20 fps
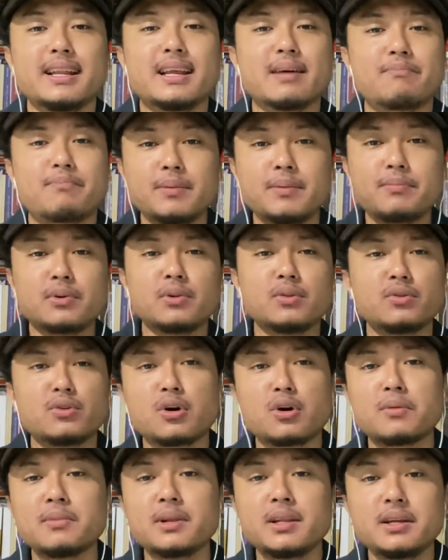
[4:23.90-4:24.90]
people
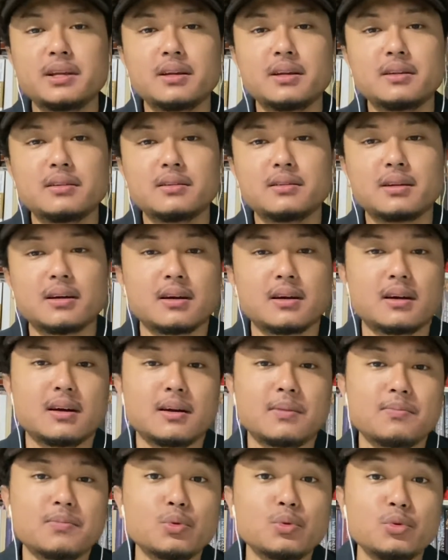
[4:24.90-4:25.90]
normally
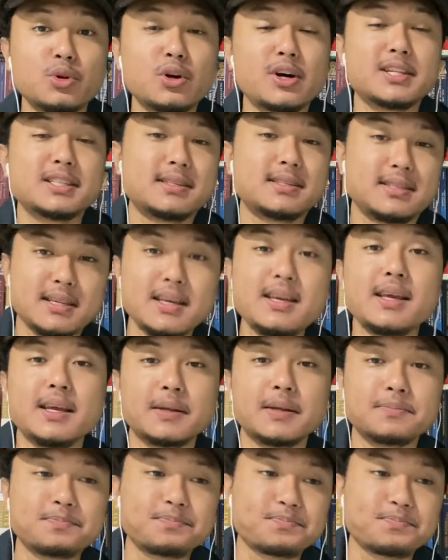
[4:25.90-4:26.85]
do not see,